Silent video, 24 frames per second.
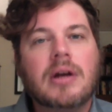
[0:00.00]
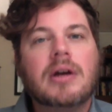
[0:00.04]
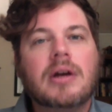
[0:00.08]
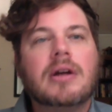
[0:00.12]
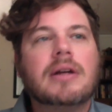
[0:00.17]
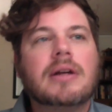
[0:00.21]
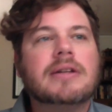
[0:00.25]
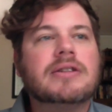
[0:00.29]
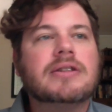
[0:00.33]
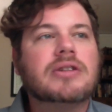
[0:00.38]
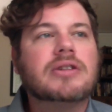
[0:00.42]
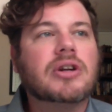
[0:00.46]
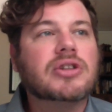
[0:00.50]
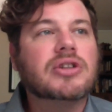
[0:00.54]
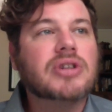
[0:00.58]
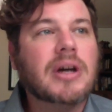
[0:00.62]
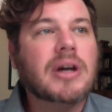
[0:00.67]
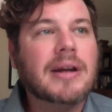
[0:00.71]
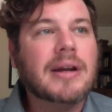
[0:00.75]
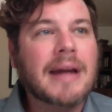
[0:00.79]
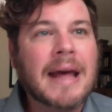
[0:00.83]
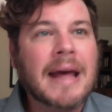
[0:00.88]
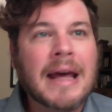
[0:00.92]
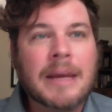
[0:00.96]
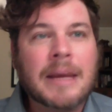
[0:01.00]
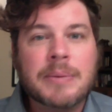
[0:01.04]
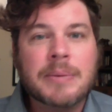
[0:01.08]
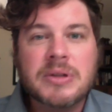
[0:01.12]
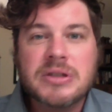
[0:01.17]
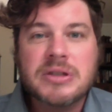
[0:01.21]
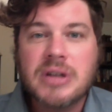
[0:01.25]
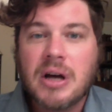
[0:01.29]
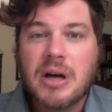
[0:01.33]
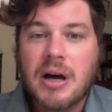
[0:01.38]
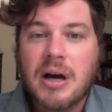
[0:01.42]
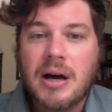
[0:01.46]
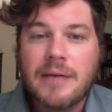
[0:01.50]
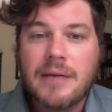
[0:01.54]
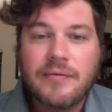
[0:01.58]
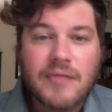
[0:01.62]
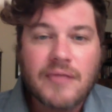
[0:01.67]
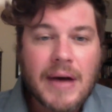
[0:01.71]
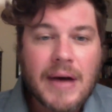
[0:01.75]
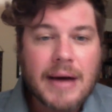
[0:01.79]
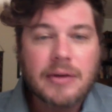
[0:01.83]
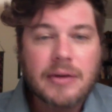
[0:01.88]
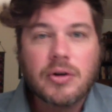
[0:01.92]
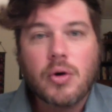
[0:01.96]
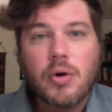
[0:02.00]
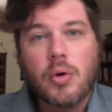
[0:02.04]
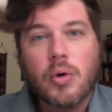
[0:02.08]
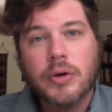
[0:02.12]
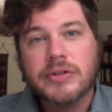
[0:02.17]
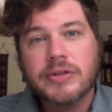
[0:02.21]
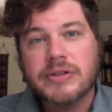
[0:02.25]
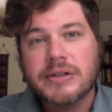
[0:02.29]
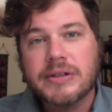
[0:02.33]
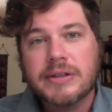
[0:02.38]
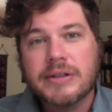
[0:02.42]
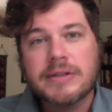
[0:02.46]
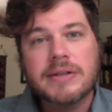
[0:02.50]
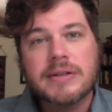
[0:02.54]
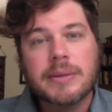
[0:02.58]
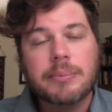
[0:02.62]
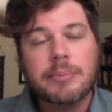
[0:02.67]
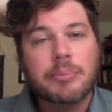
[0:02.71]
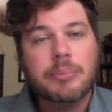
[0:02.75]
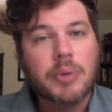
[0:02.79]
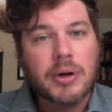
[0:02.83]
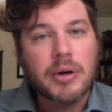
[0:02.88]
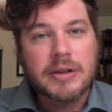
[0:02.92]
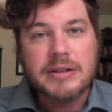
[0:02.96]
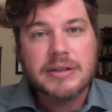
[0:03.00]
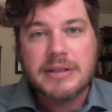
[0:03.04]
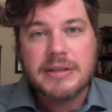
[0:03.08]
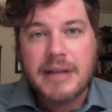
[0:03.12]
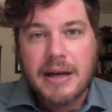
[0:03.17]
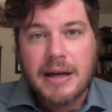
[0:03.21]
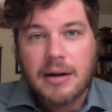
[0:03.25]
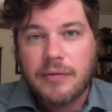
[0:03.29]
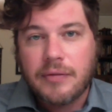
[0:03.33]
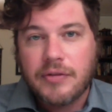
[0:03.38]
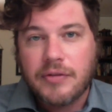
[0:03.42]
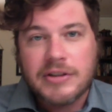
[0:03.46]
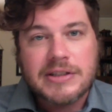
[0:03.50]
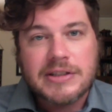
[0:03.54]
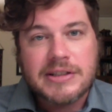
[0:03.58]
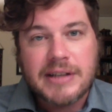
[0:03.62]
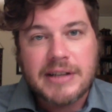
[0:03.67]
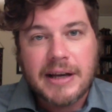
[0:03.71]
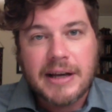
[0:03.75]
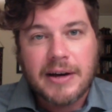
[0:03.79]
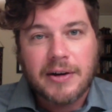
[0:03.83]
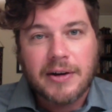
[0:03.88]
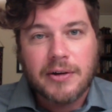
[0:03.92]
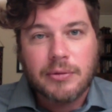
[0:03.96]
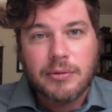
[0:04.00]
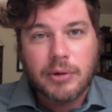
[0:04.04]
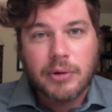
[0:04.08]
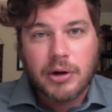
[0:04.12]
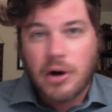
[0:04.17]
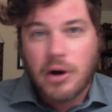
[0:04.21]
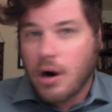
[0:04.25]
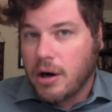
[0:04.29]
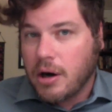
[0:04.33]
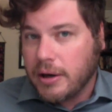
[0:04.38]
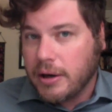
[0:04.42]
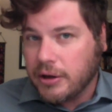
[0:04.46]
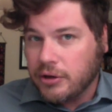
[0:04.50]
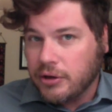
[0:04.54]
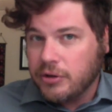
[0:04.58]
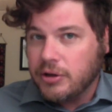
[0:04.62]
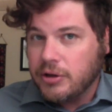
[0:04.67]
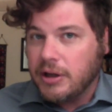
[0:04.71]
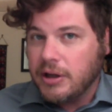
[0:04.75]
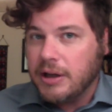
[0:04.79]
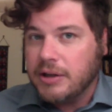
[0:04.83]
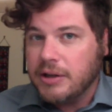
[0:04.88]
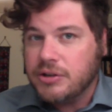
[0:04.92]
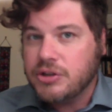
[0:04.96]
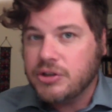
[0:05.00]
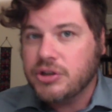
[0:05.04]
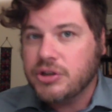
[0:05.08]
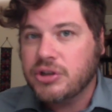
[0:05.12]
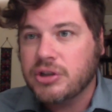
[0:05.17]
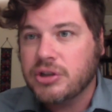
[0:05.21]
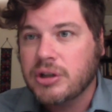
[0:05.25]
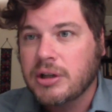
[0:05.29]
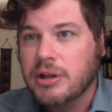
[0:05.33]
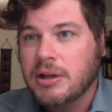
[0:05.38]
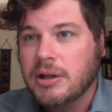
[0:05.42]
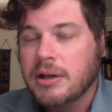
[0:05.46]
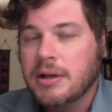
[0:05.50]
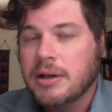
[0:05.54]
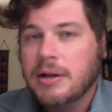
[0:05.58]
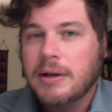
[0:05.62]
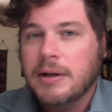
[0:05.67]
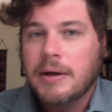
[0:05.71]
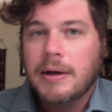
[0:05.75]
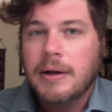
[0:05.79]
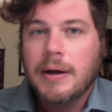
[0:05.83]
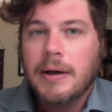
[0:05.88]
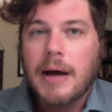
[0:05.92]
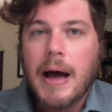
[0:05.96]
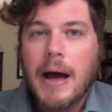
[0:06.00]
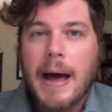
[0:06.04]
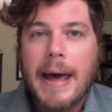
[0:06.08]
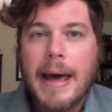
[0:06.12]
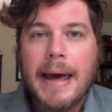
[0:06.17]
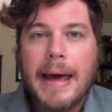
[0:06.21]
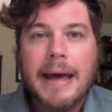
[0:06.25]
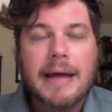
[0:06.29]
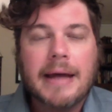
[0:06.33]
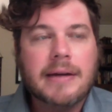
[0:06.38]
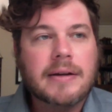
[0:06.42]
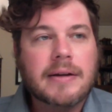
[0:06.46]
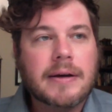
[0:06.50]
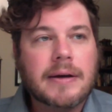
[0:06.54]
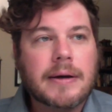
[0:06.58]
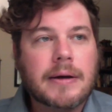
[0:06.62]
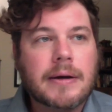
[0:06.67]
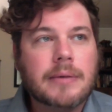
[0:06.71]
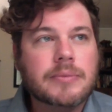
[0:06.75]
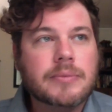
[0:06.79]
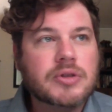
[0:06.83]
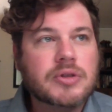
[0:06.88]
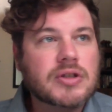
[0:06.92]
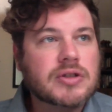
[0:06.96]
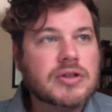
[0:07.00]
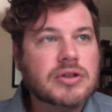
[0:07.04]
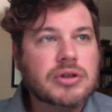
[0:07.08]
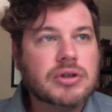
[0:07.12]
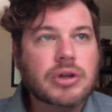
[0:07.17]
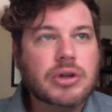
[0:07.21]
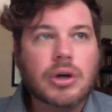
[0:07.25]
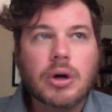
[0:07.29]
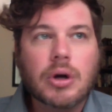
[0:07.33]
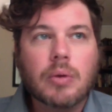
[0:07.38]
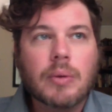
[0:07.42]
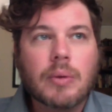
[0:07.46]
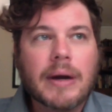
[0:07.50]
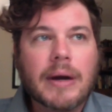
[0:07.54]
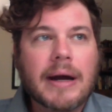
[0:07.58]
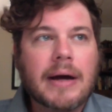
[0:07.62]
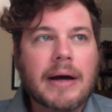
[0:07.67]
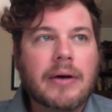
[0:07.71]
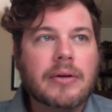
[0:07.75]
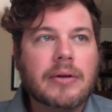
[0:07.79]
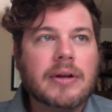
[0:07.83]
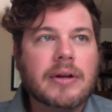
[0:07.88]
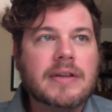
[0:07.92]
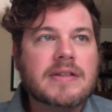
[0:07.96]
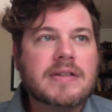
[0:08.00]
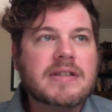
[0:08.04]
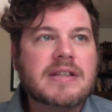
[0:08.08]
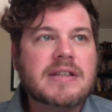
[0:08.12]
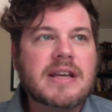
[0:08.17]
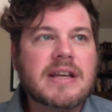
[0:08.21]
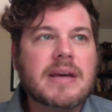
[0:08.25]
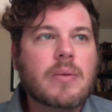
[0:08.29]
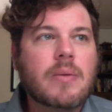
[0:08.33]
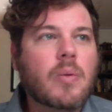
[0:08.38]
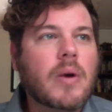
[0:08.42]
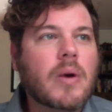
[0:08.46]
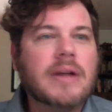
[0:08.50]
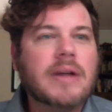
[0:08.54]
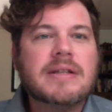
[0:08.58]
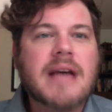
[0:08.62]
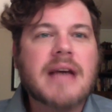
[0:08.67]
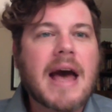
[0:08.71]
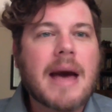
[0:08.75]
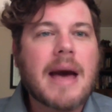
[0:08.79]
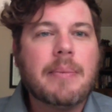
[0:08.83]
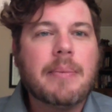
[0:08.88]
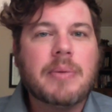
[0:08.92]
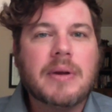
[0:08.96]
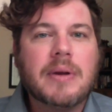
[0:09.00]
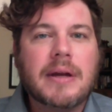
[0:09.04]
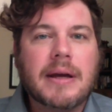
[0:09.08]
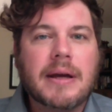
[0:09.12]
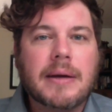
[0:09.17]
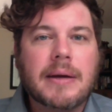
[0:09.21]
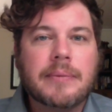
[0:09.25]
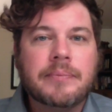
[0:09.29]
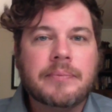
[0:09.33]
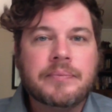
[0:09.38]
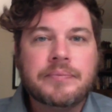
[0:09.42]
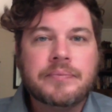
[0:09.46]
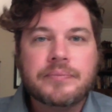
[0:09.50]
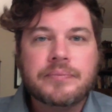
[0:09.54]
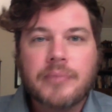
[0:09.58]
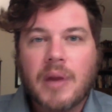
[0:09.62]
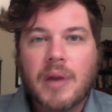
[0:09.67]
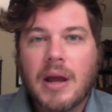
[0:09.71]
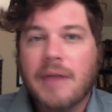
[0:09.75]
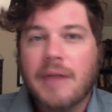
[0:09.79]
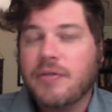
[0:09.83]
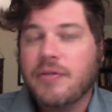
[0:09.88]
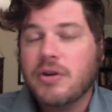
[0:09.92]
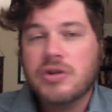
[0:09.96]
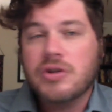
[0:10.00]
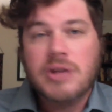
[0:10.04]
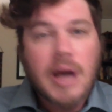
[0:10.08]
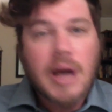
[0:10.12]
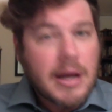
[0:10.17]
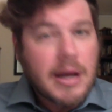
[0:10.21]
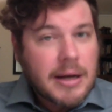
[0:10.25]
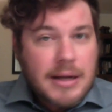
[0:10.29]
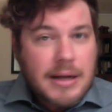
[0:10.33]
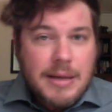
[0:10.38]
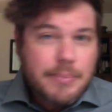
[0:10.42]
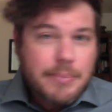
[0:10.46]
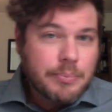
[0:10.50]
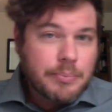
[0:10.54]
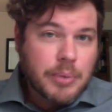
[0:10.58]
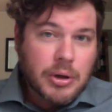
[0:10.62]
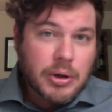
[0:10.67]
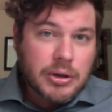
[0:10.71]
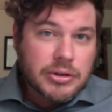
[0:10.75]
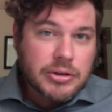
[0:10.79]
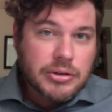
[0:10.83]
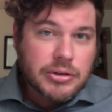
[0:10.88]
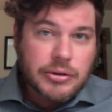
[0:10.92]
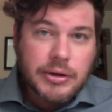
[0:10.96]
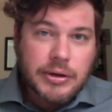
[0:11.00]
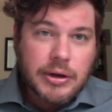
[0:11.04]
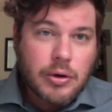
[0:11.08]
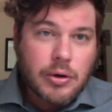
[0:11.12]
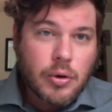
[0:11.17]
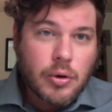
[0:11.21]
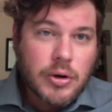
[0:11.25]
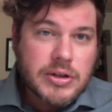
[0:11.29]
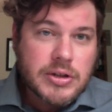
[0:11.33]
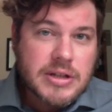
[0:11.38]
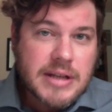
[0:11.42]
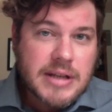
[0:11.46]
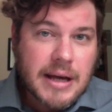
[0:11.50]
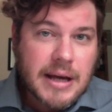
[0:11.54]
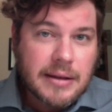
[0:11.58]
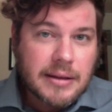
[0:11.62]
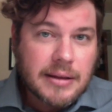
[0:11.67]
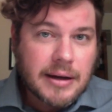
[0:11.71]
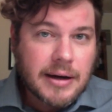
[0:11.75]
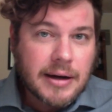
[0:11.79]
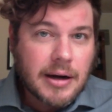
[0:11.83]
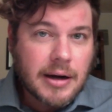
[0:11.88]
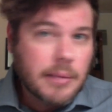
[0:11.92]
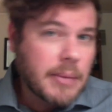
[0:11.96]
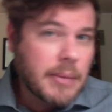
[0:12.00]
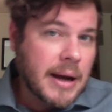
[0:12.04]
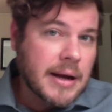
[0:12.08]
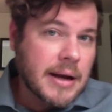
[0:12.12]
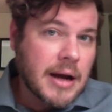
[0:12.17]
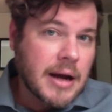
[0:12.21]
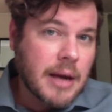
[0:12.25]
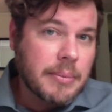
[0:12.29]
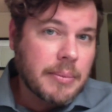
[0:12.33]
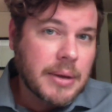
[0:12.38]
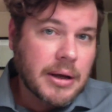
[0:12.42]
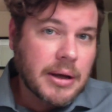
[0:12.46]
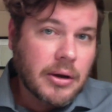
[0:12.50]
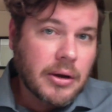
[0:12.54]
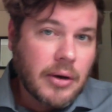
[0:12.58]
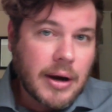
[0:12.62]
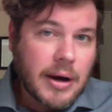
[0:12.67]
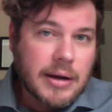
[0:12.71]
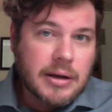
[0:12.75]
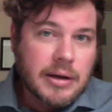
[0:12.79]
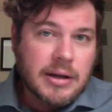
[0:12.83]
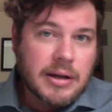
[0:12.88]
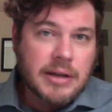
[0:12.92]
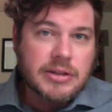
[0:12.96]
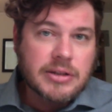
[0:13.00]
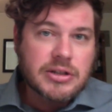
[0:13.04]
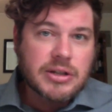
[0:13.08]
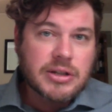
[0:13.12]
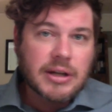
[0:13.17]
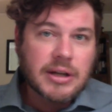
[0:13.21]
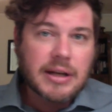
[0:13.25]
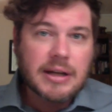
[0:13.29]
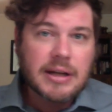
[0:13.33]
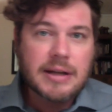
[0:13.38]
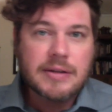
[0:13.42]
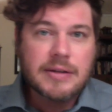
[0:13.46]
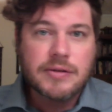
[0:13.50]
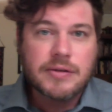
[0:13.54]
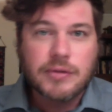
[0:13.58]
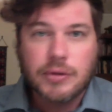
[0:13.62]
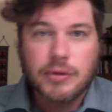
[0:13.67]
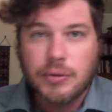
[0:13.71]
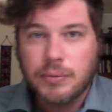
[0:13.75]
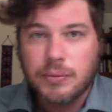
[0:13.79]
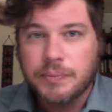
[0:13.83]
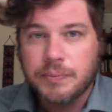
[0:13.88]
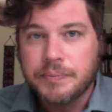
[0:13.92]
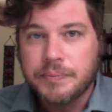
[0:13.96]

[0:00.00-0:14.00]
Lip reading: Search on Amazon. Find courses and books that are for sale regarding your niche. And just look around and see what's happening. If there's not any books or any courses out there, it might not be a great niche to get into.